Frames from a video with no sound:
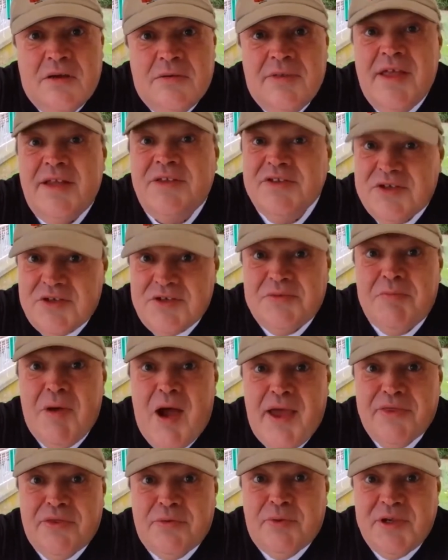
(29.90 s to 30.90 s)
That's just
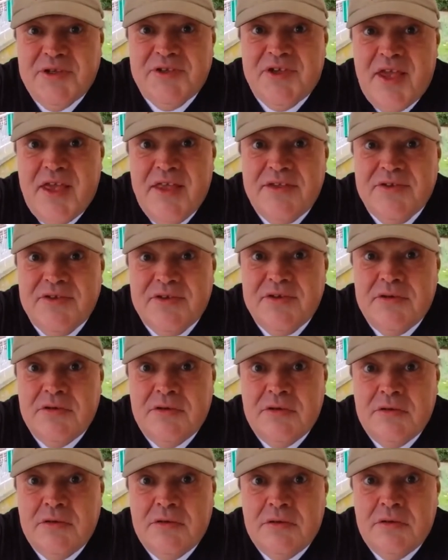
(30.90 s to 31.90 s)
my 3 cents.
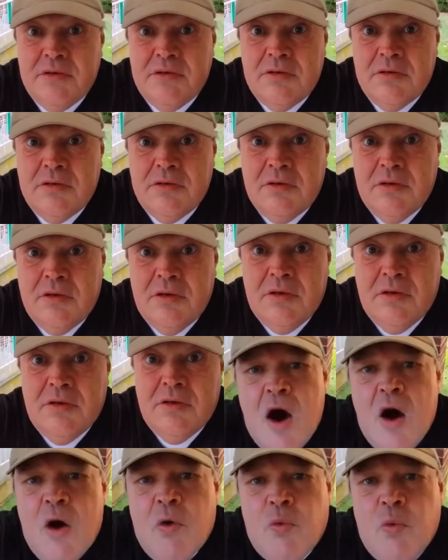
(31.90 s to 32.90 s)

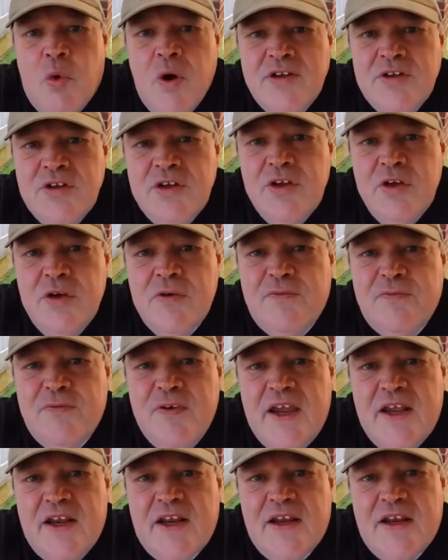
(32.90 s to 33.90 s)
What do you
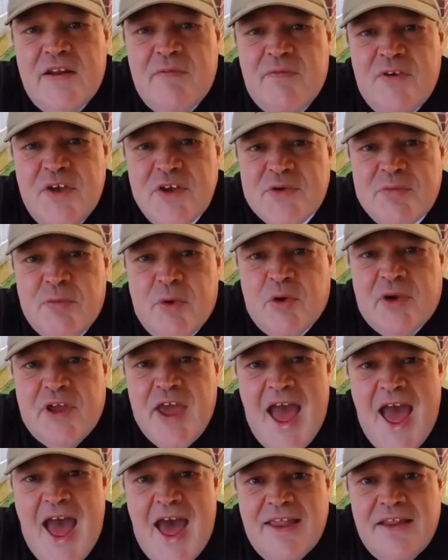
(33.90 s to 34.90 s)
feed an invisible
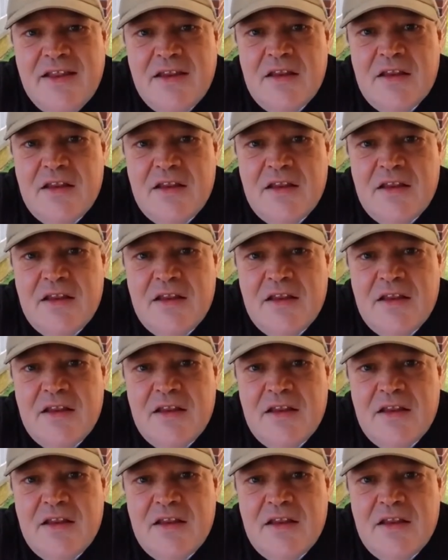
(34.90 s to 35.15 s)
cat?